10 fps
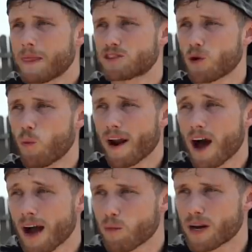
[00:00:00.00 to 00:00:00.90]
And so what
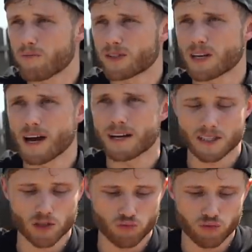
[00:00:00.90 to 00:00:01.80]
I would emphasize
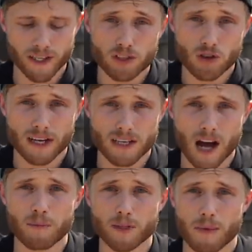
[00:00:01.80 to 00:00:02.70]
is really trying to
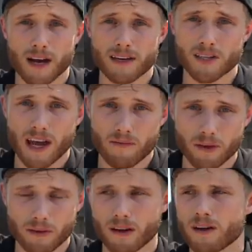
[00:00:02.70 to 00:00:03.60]
optimize
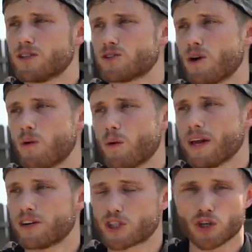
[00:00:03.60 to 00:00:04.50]
everything. So
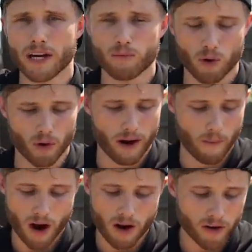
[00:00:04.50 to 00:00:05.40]
in your training
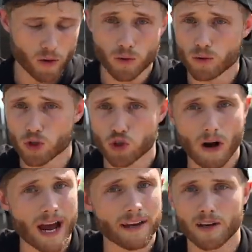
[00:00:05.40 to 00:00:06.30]
program, are you
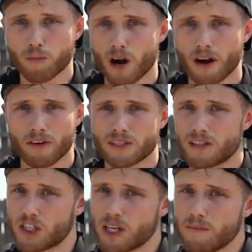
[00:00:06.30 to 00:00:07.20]
tracking your progress in
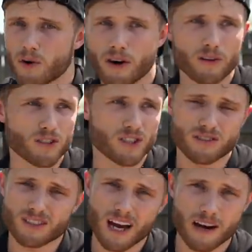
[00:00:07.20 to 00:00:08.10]
the gym or are you
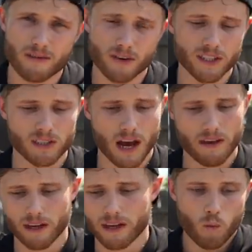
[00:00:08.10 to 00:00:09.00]
just kind of freestyling it?